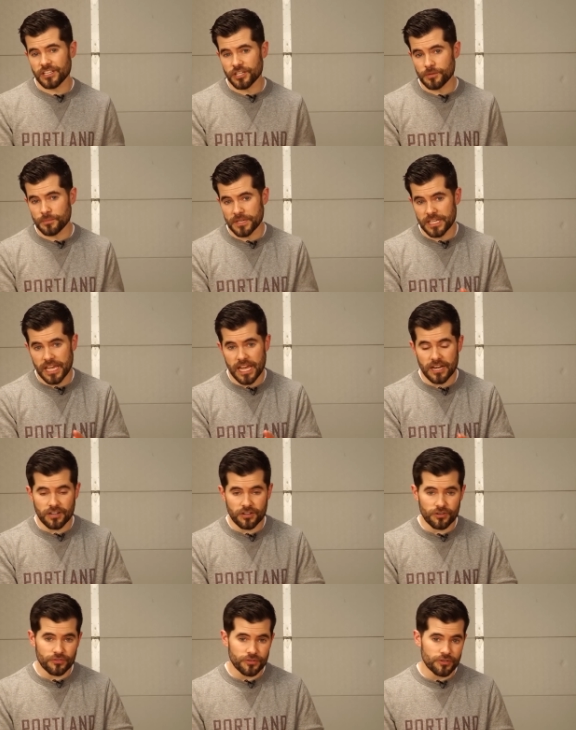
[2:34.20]
in your
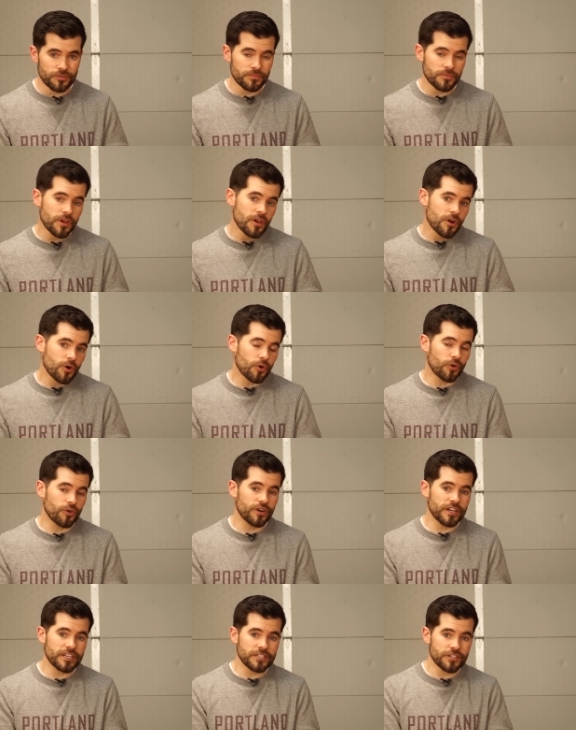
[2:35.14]
mechanical room
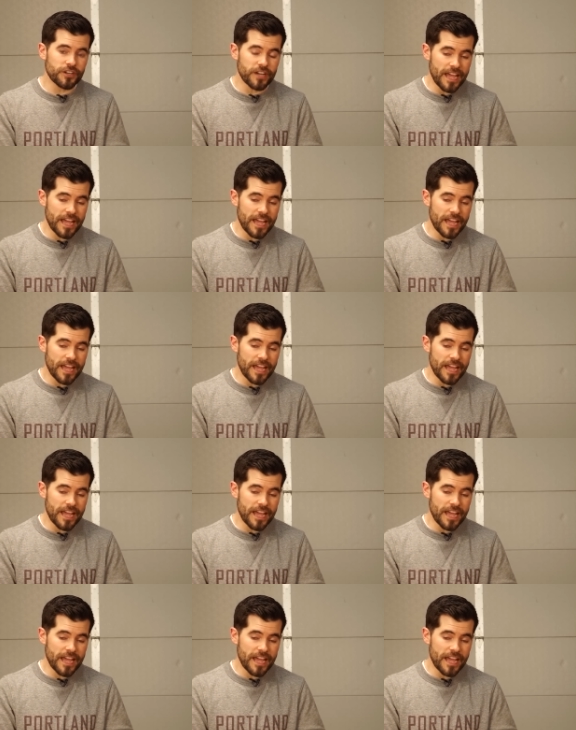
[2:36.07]
or in your